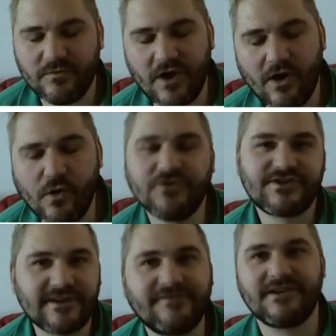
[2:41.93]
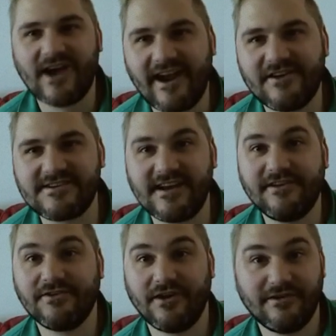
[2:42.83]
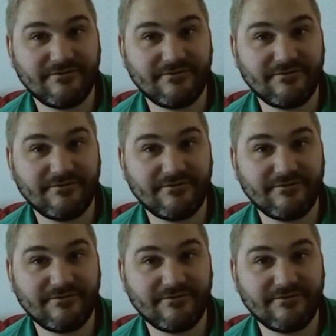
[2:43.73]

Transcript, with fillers: hold yourself to a higher standard